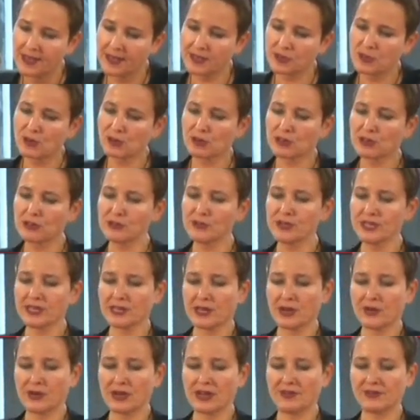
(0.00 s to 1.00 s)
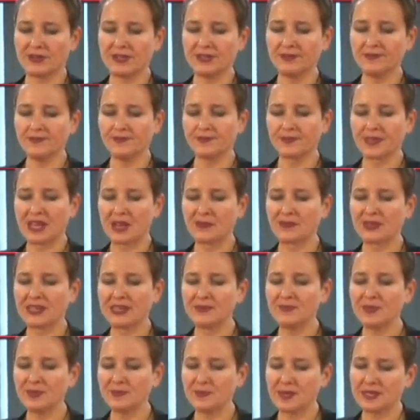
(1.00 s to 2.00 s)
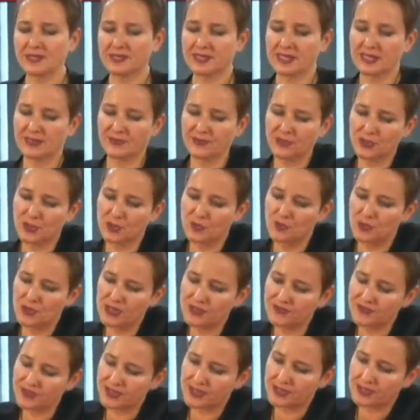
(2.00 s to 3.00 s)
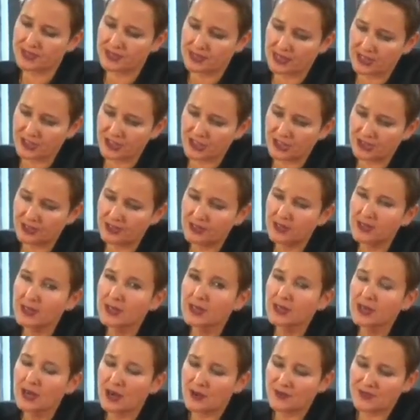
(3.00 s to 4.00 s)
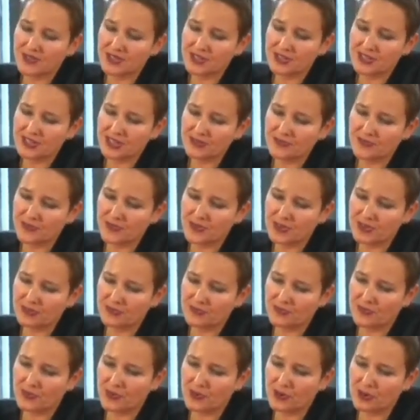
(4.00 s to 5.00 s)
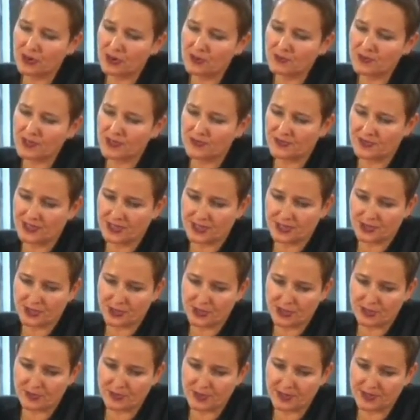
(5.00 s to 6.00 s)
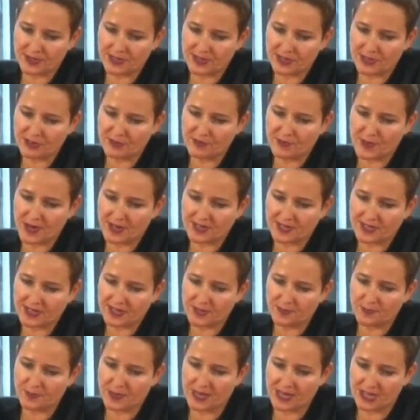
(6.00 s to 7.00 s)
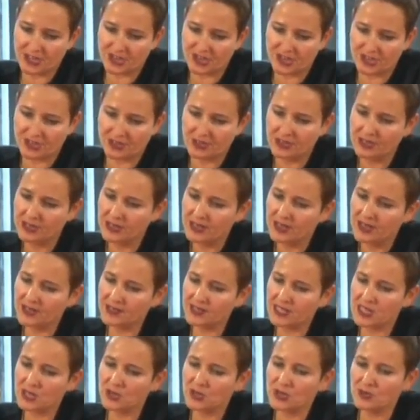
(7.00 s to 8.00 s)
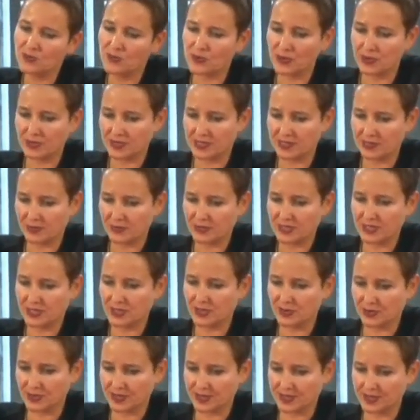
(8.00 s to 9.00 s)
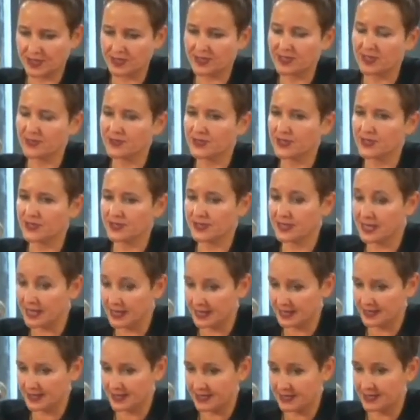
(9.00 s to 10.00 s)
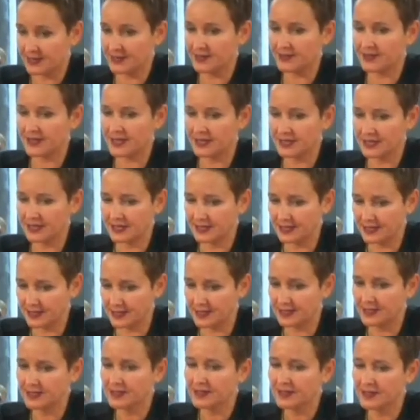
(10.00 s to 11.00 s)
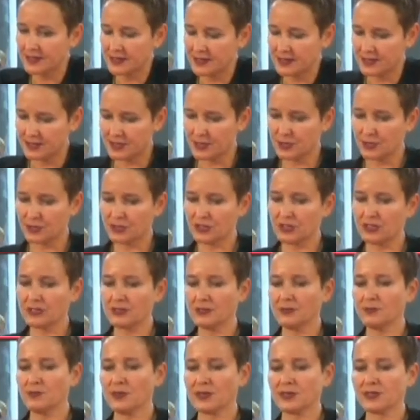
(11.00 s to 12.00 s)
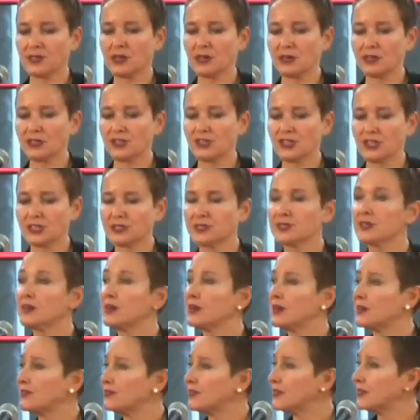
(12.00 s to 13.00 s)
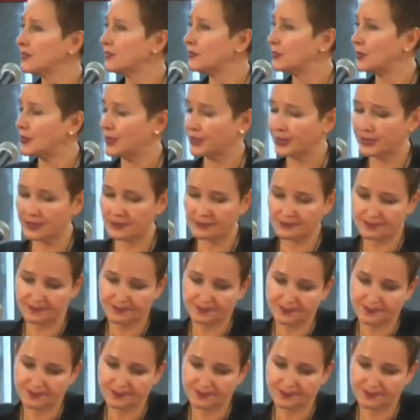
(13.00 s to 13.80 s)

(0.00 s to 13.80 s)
In concluding, however, I will limit myself to a brief discussion of the different forms of disturbance of participation in the universal resources of society, that is, social pathologies of work.